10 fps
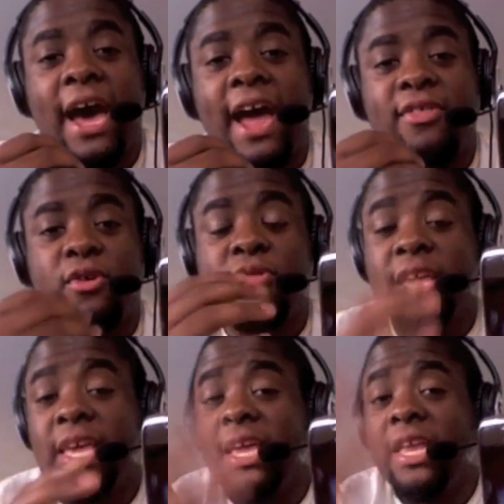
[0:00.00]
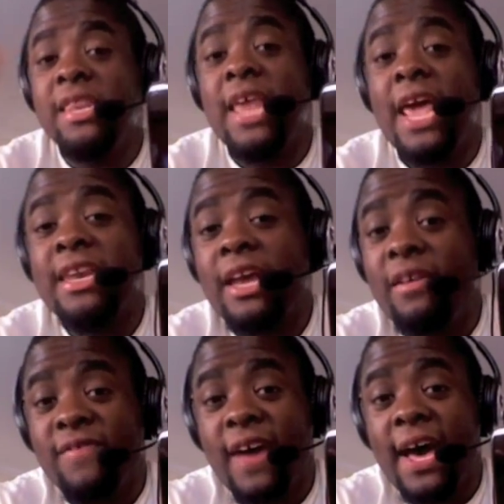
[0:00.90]
either the
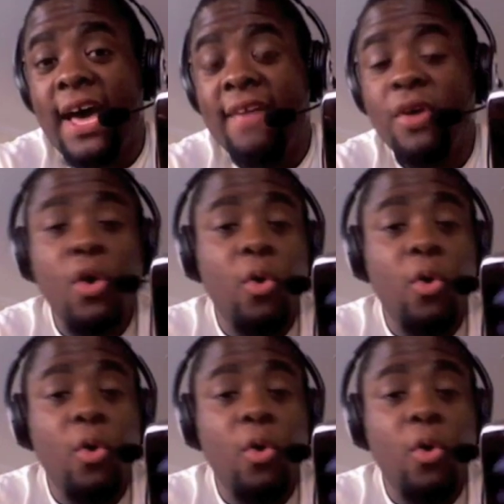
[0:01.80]
N95